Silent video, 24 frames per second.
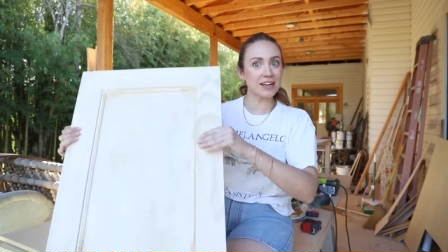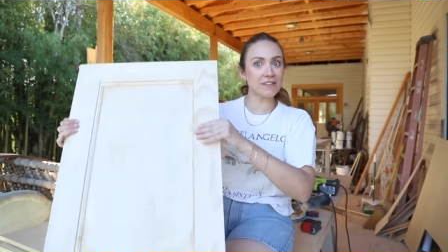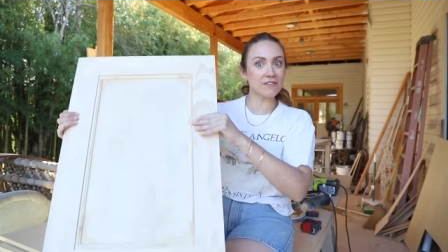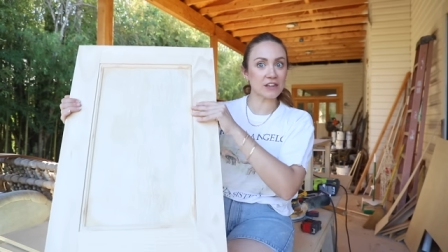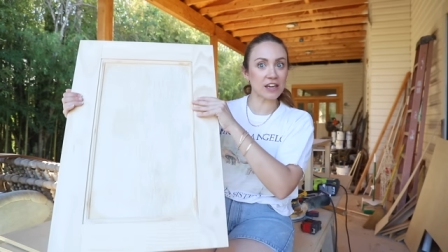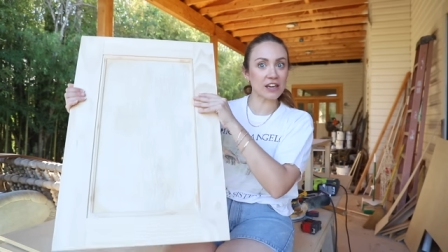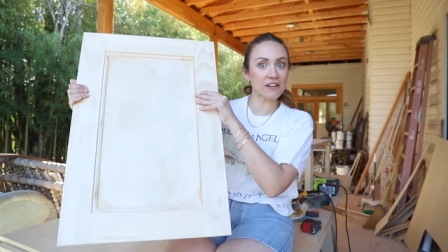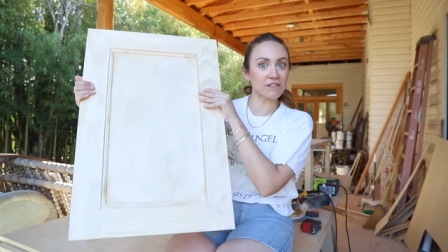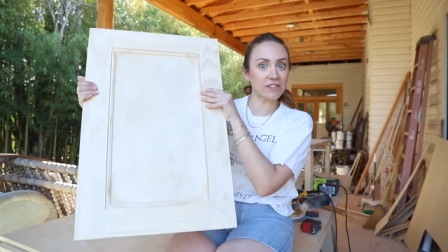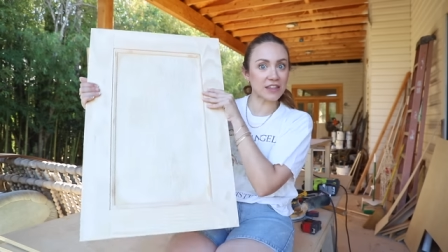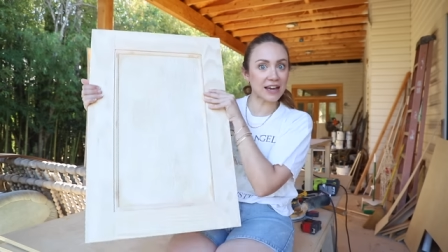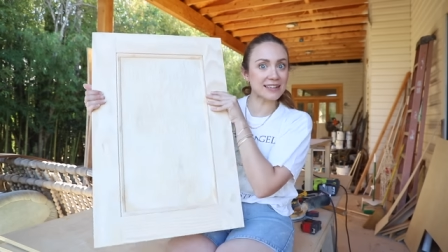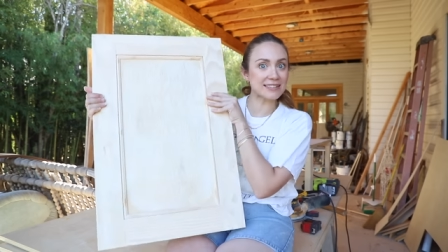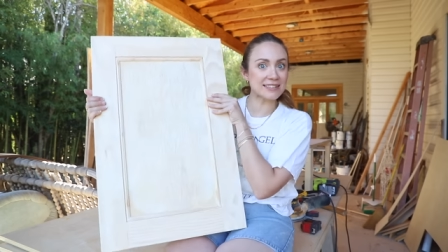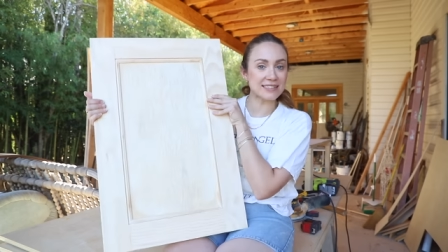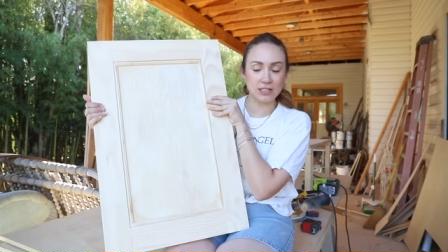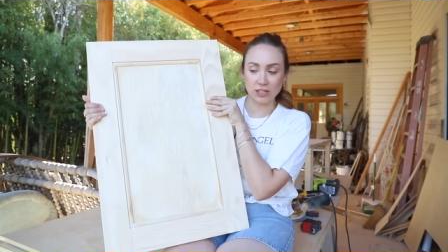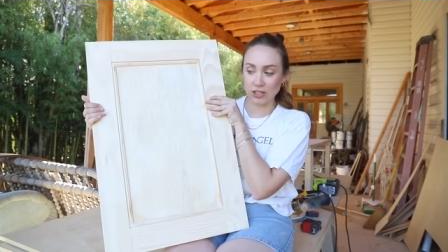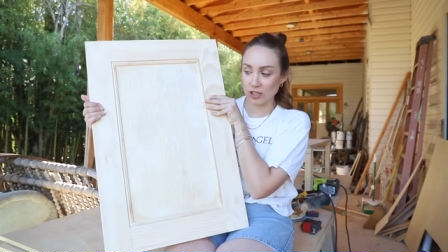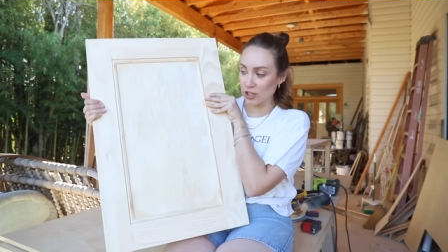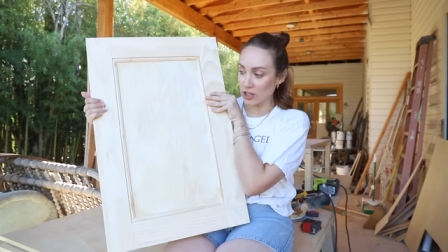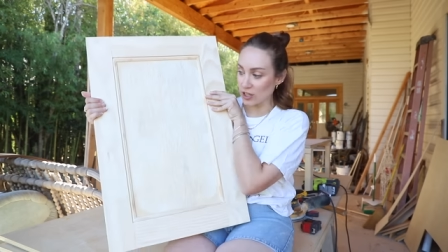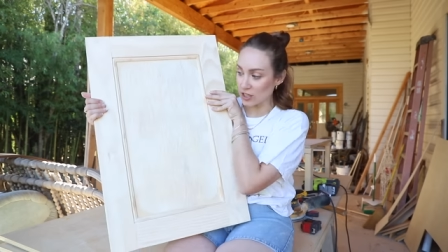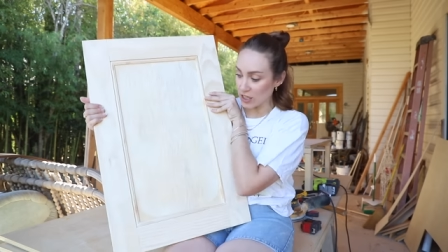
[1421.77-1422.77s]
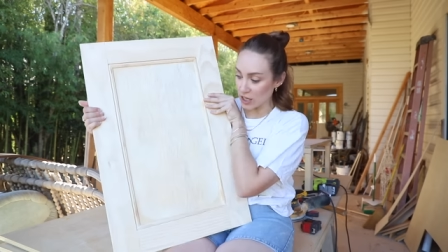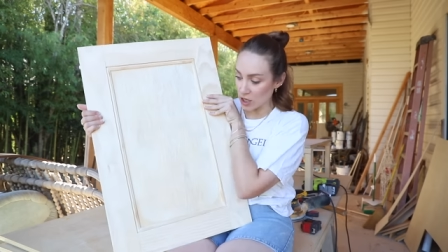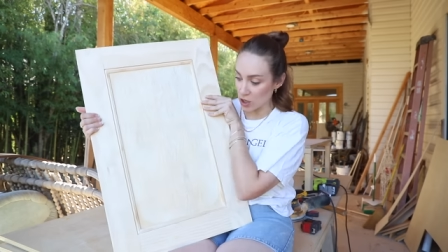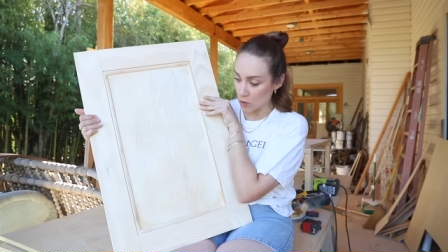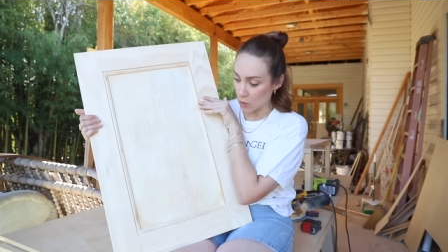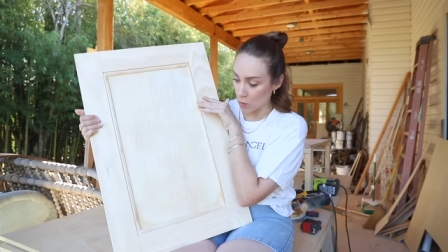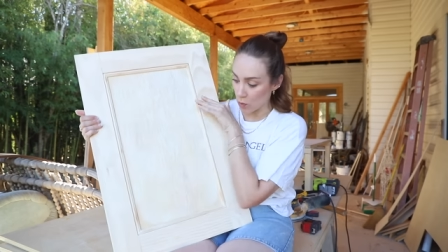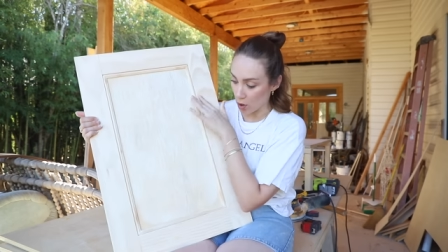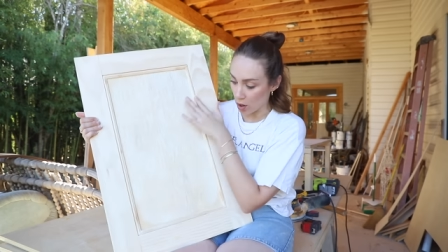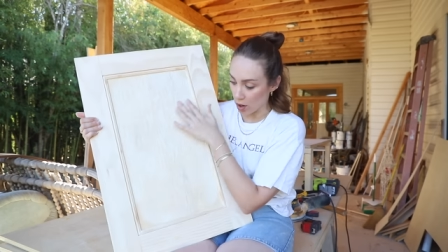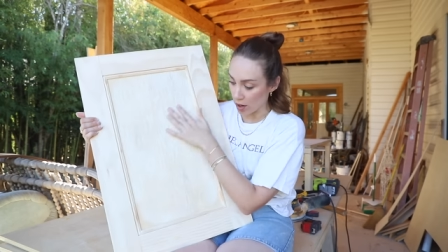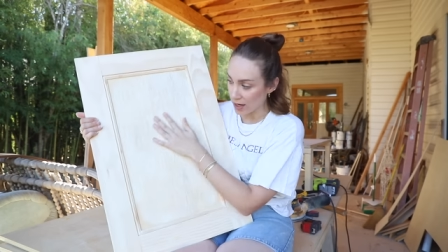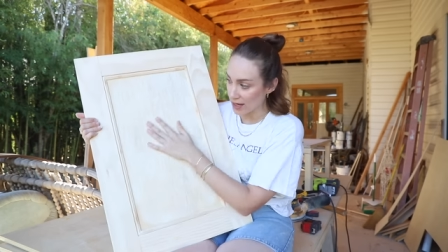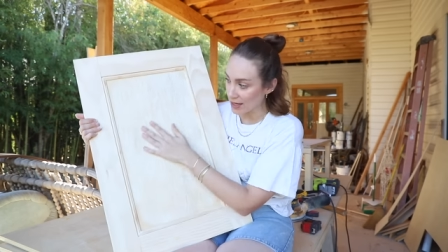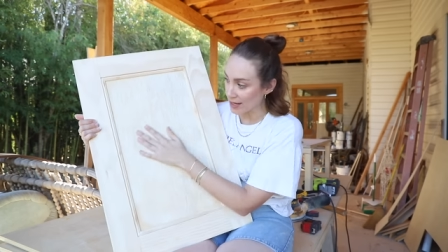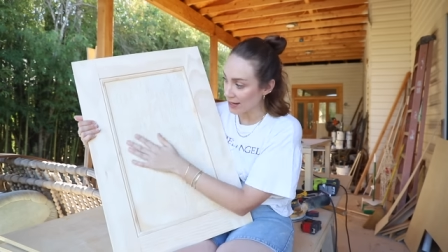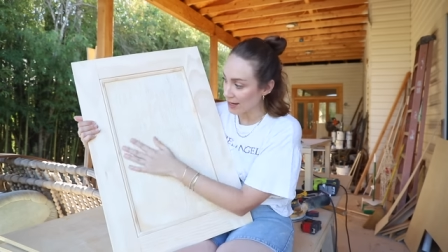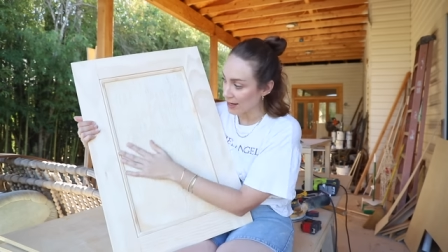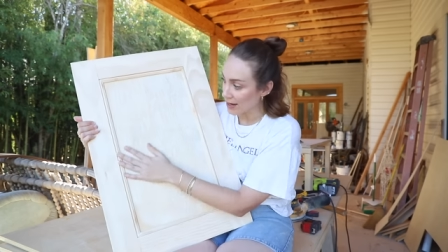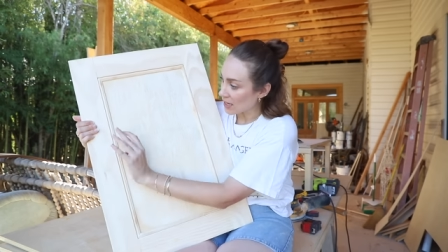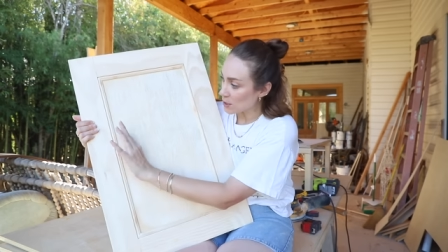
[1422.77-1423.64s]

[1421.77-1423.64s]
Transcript: If, if that's the look that you want.